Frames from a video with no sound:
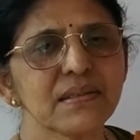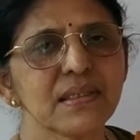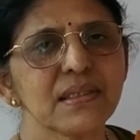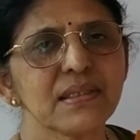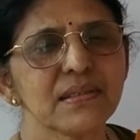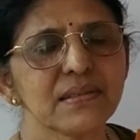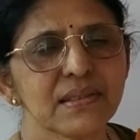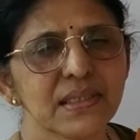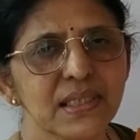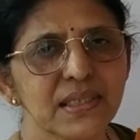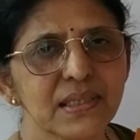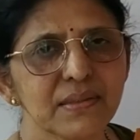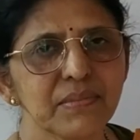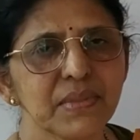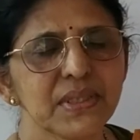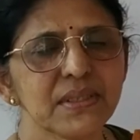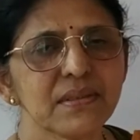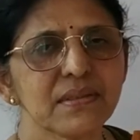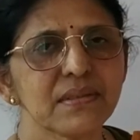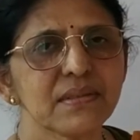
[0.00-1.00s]
in
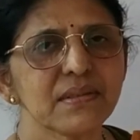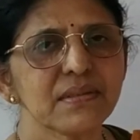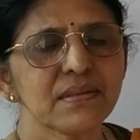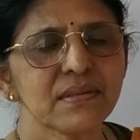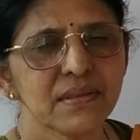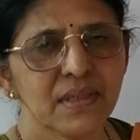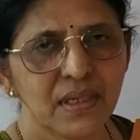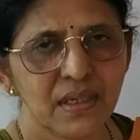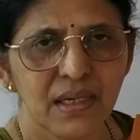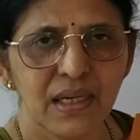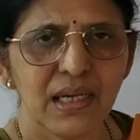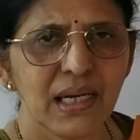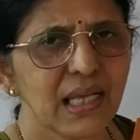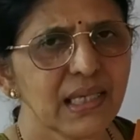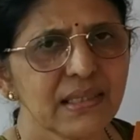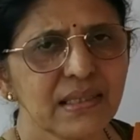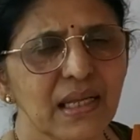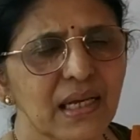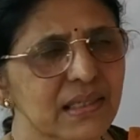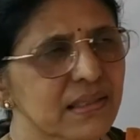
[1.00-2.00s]
centimeters,
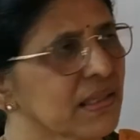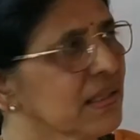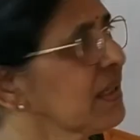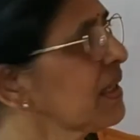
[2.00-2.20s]
like that.